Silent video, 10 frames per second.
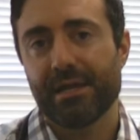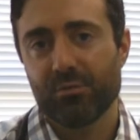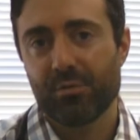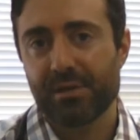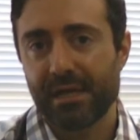It
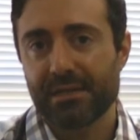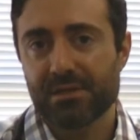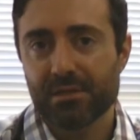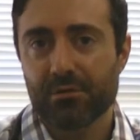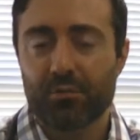would be
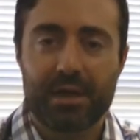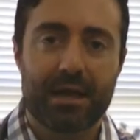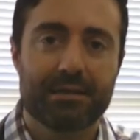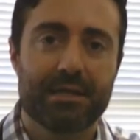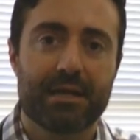ideal if we
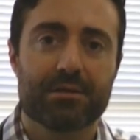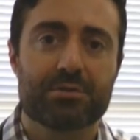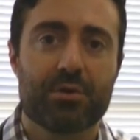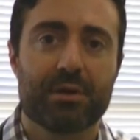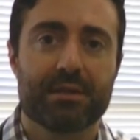had data
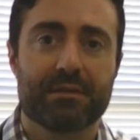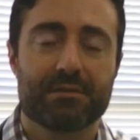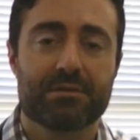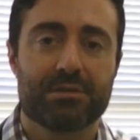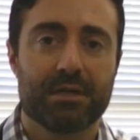showing that
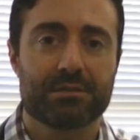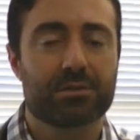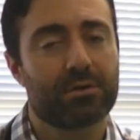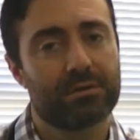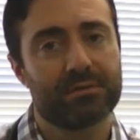this change
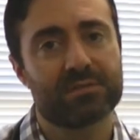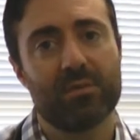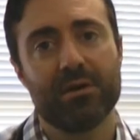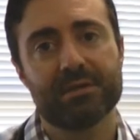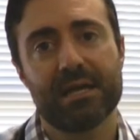occurred in the
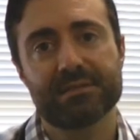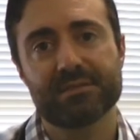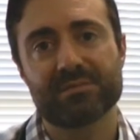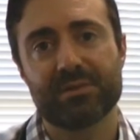small intestines,